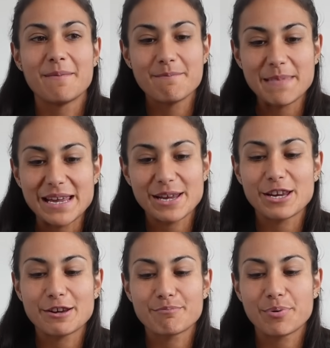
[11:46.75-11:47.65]

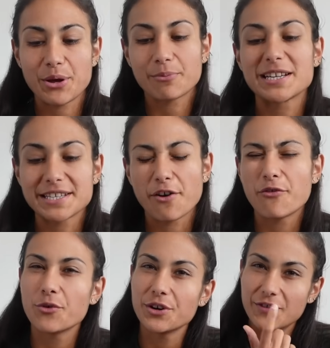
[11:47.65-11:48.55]
me putting myself
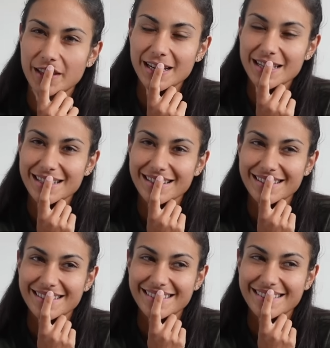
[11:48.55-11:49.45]
forward for this.
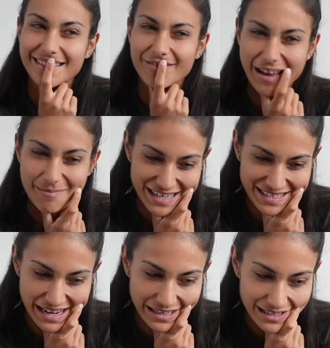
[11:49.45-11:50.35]
If that makes
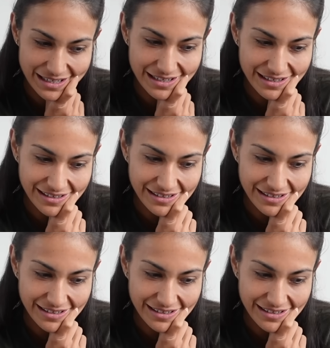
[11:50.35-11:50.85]
sense.